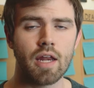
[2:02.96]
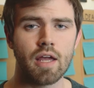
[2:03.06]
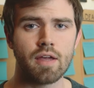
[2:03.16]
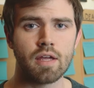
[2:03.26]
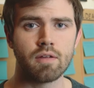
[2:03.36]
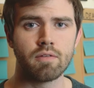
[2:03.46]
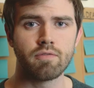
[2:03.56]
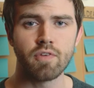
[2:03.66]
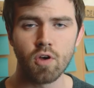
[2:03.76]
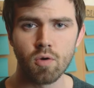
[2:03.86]
in a
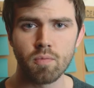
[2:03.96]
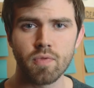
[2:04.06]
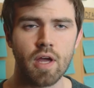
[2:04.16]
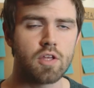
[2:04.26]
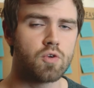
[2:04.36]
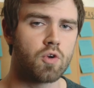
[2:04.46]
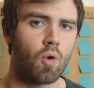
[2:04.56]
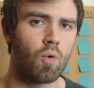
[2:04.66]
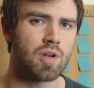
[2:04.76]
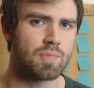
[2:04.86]
film that you
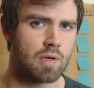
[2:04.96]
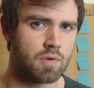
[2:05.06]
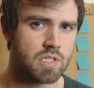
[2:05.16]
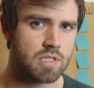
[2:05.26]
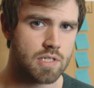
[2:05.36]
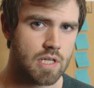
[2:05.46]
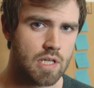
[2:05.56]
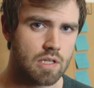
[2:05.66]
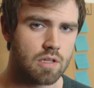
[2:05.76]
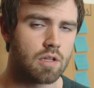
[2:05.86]
don't want to be able to
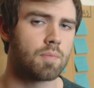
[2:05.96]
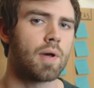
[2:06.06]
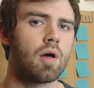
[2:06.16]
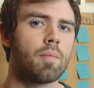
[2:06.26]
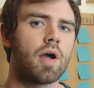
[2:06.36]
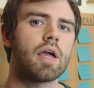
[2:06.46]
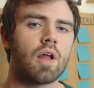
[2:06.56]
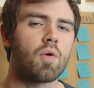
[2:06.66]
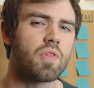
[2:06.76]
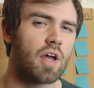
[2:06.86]
see the lapel mic.
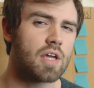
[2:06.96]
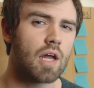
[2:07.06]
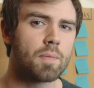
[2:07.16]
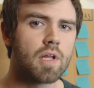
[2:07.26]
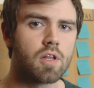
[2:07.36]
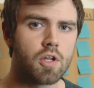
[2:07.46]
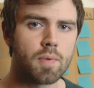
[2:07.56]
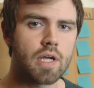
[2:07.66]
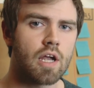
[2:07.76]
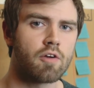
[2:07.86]
Now with that, you got to be a little
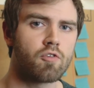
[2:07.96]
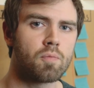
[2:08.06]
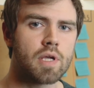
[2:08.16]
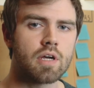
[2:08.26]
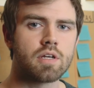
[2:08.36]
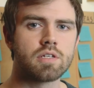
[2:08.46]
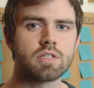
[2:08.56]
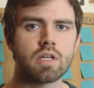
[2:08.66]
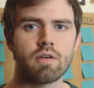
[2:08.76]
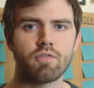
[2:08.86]
bit careful,
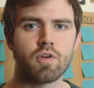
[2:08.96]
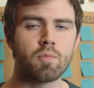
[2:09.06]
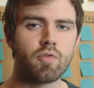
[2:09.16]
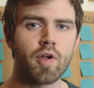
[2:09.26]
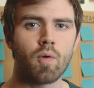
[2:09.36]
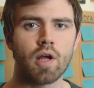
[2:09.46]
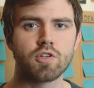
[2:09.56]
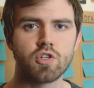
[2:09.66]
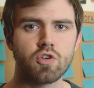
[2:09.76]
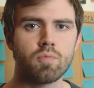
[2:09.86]
because if they're moving around
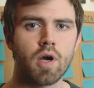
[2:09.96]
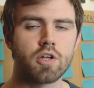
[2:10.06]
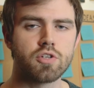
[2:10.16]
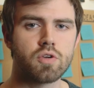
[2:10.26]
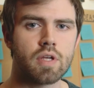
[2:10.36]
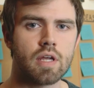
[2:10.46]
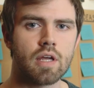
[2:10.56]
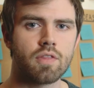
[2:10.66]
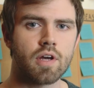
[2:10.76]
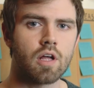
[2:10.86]
too much, you can
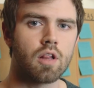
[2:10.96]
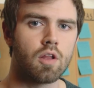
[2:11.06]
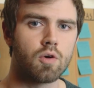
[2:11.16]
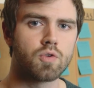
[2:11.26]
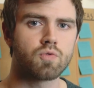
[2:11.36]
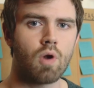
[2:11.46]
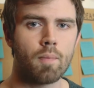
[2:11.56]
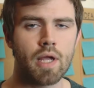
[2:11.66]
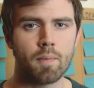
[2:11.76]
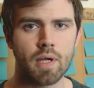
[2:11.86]
get the clothes
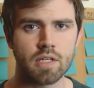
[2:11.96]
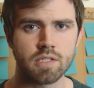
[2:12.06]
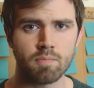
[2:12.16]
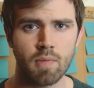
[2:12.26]
rubbing up against the